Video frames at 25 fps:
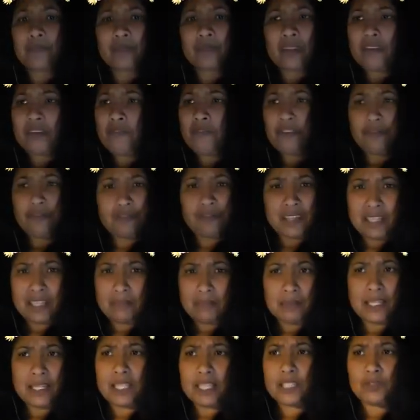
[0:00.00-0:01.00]
15
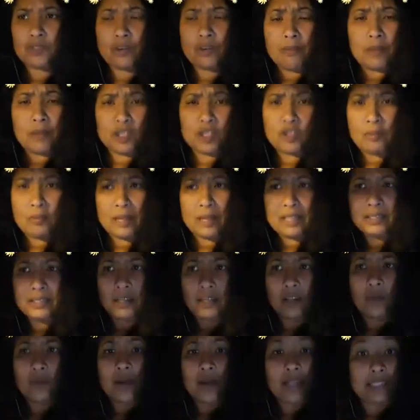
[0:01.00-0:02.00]
minutes from
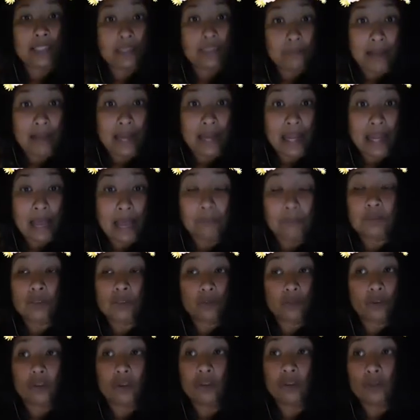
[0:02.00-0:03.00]
Monumental where I did my labs
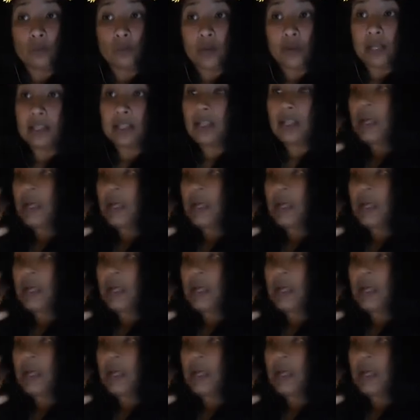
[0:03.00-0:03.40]
for round one,